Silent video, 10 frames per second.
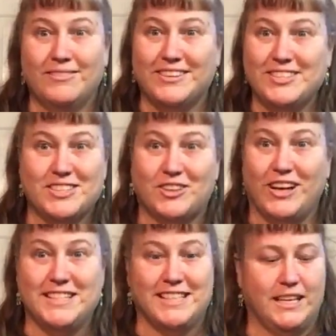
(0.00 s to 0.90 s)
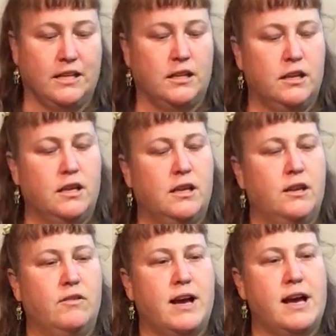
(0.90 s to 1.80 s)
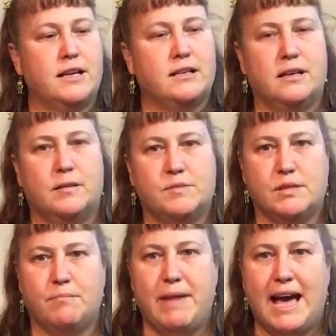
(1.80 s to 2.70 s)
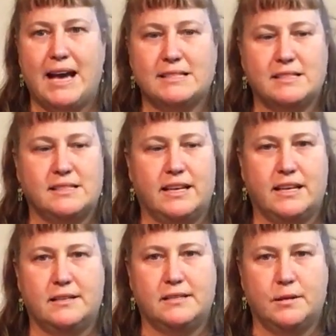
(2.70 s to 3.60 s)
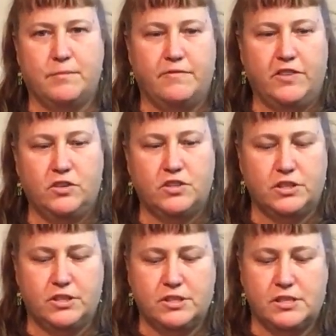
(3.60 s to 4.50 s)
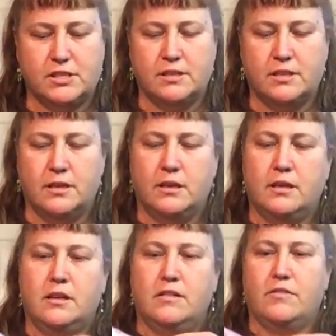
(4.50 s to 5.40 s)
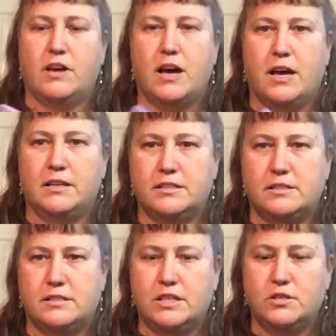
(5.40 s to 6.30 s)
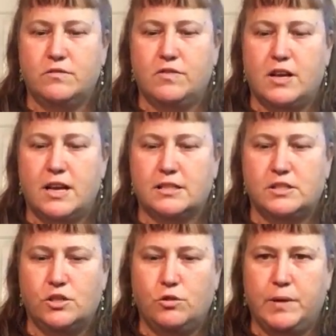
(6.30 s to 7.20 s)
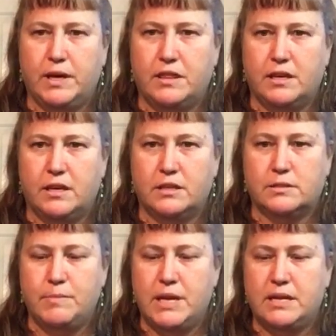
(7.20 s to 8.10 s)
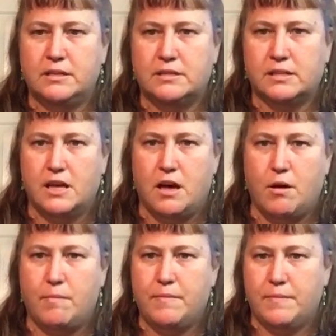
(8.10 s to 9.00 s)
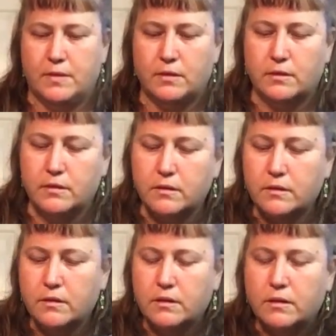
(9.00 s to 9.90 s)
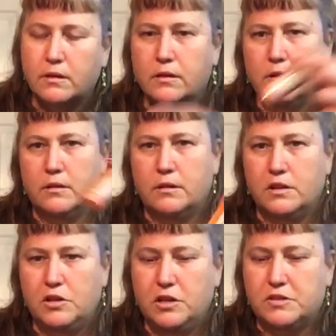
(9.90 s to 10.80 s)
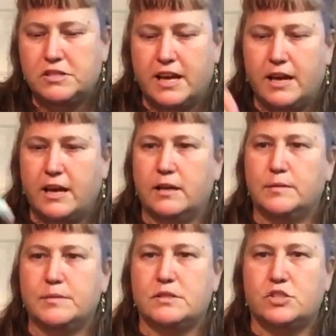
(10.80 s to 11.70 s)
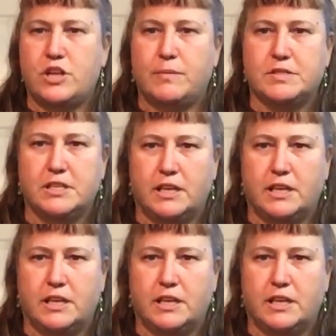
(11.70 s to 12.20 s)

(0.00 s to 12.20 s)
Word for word: She's crazy. We got um, some masks and some filters. We got dental floss, toothpick things, mints, gum glucose tabs, chapstick,